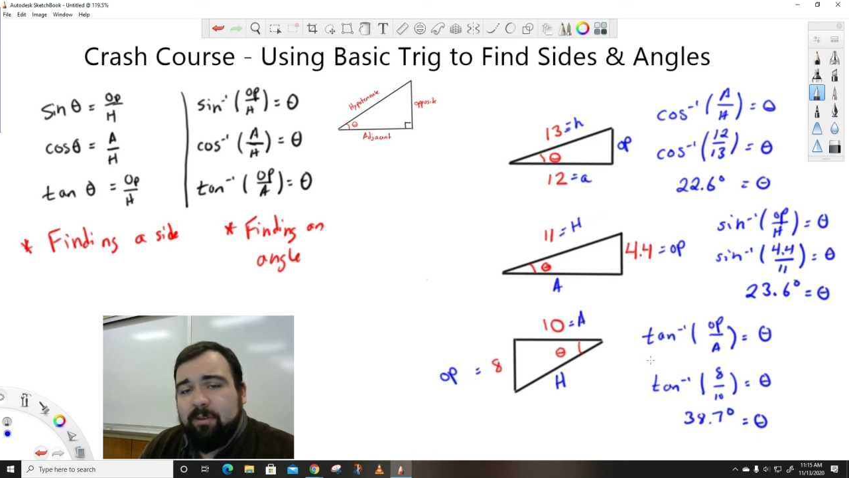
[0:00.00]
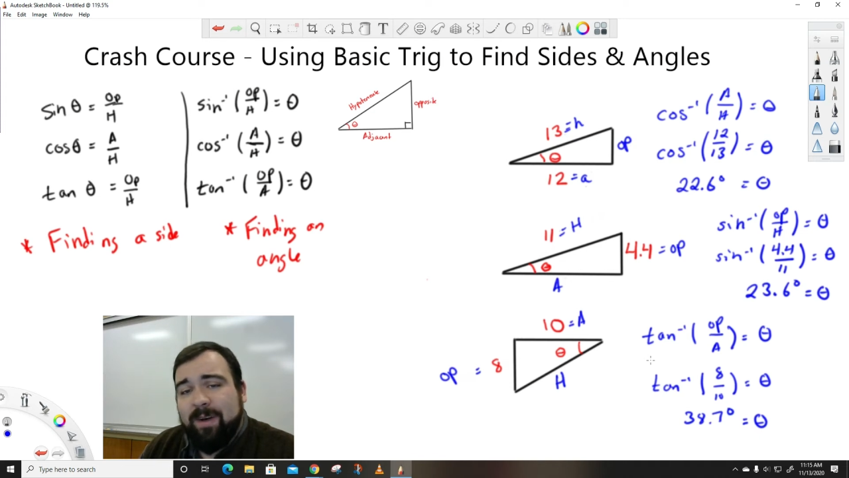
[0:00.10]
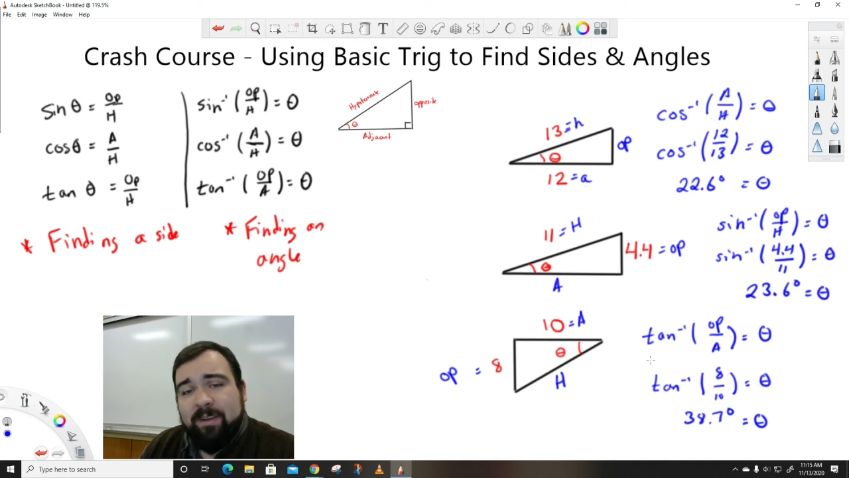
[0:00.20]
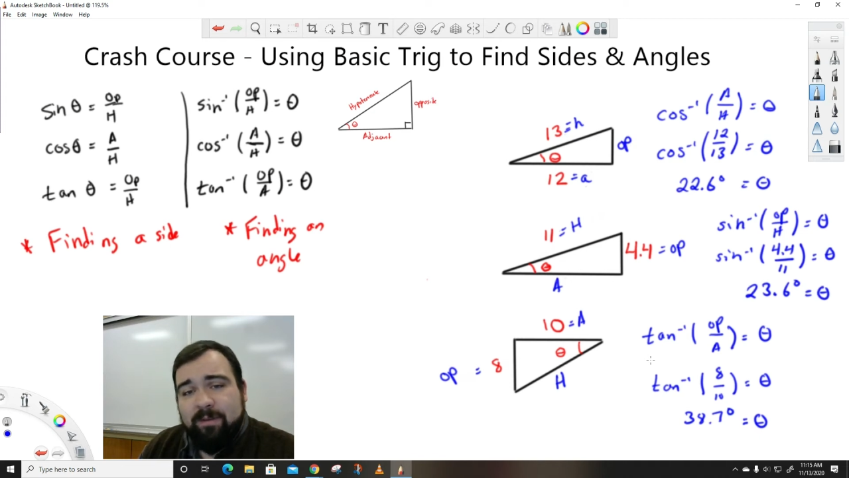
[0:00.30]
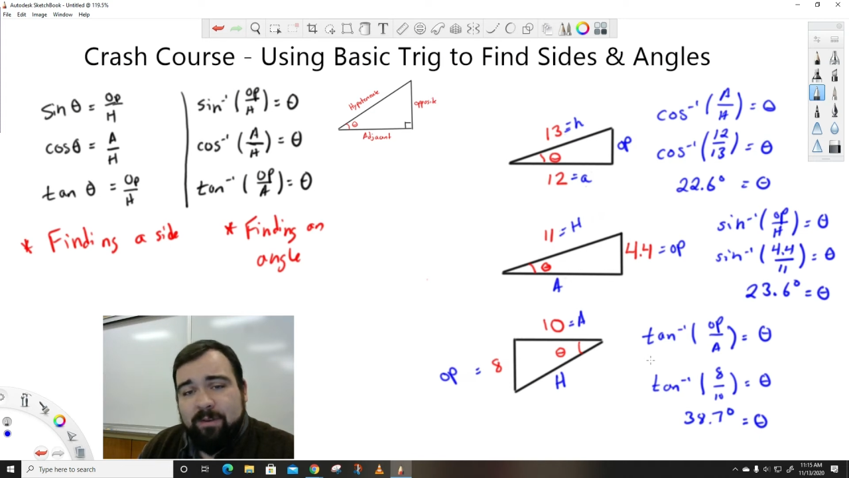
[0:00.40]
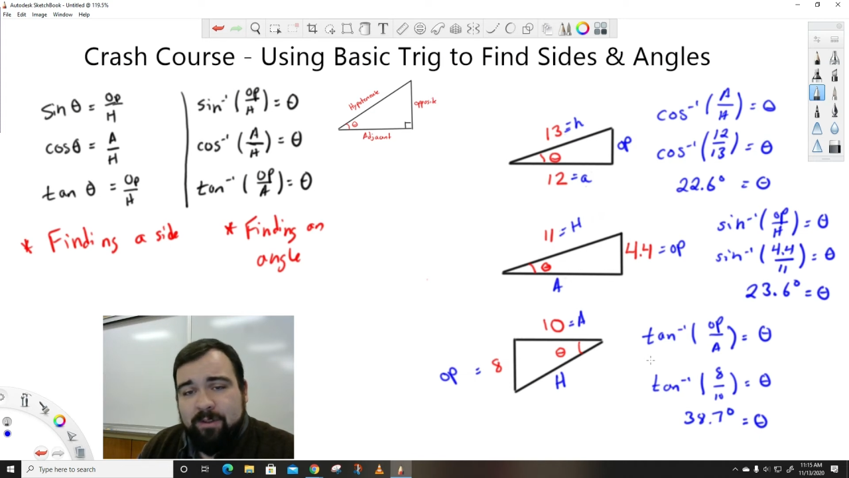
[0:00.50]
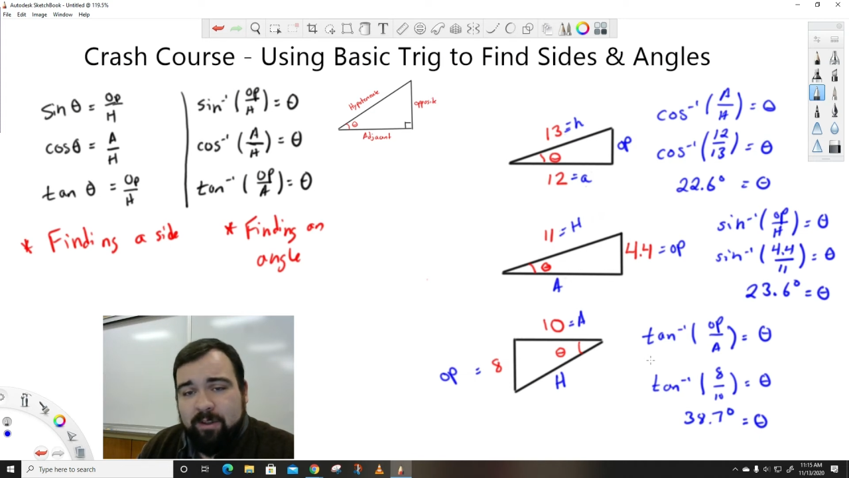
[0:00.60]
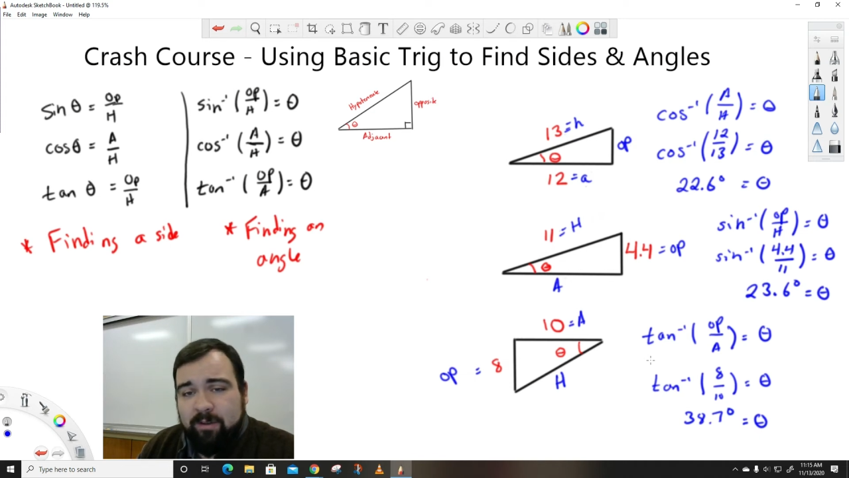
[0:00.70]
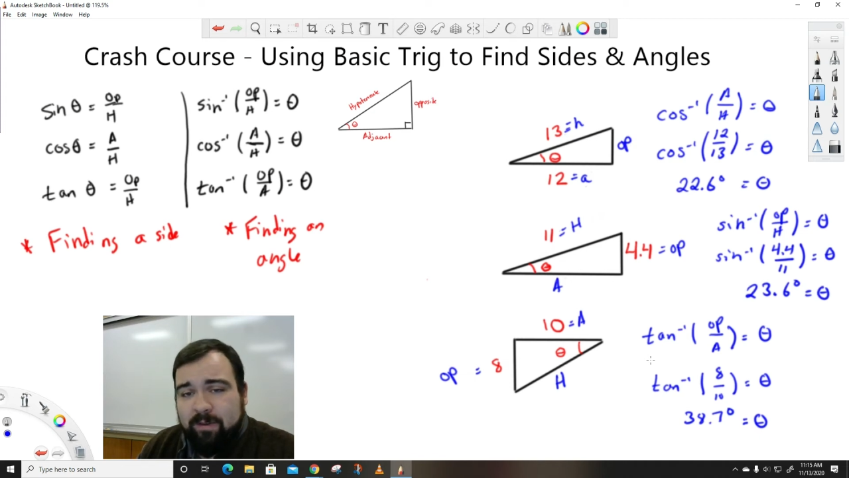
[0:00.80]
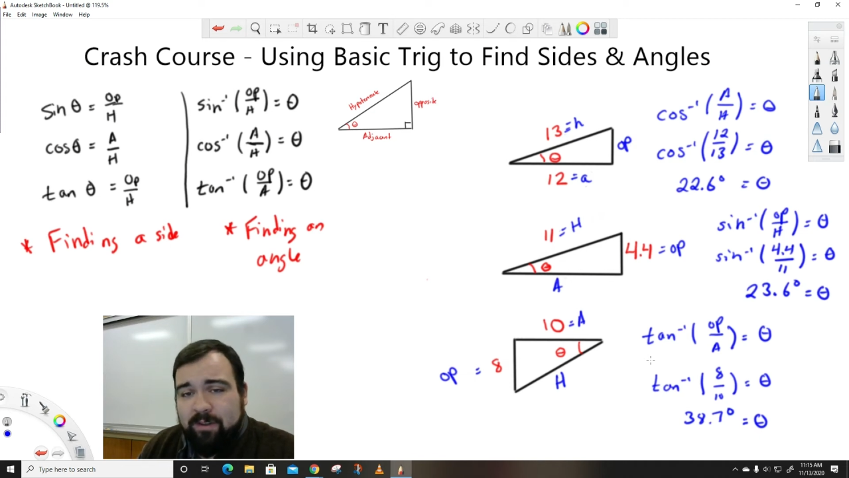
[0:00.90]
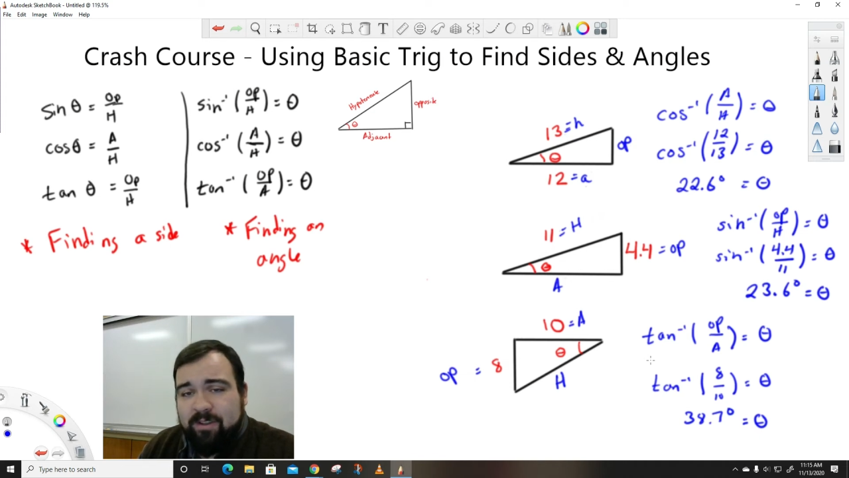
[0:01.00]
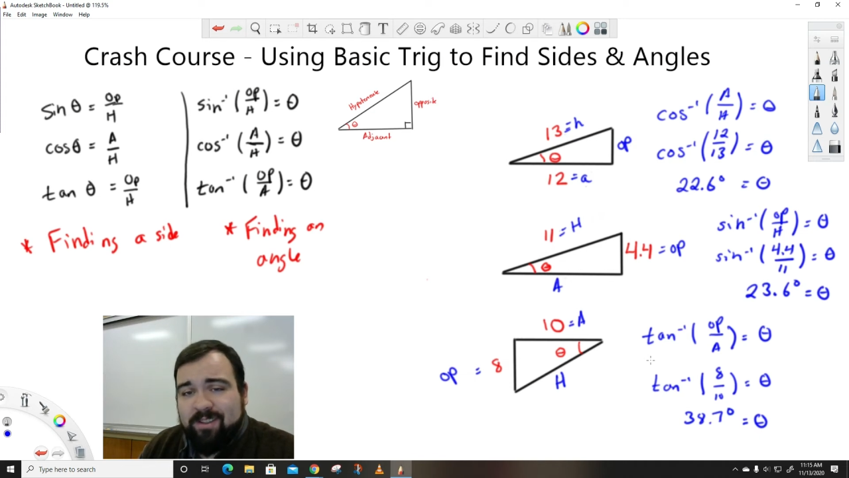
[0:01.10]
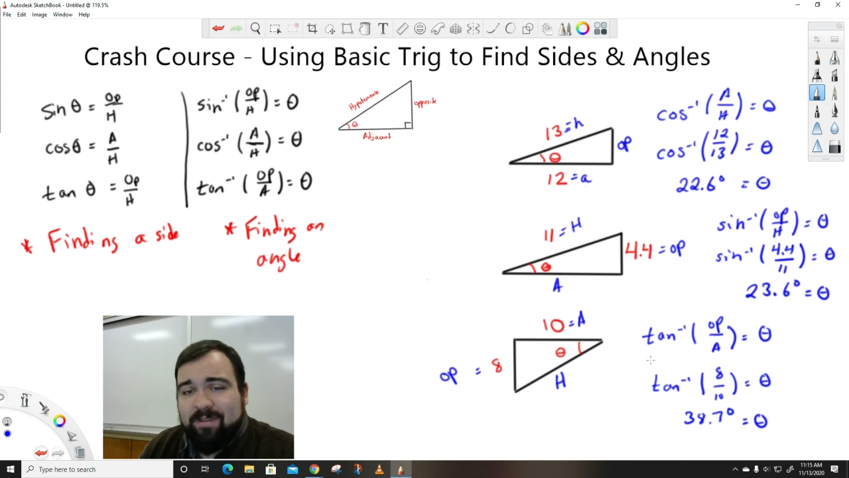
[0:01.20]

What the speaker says: or regular versions of the functions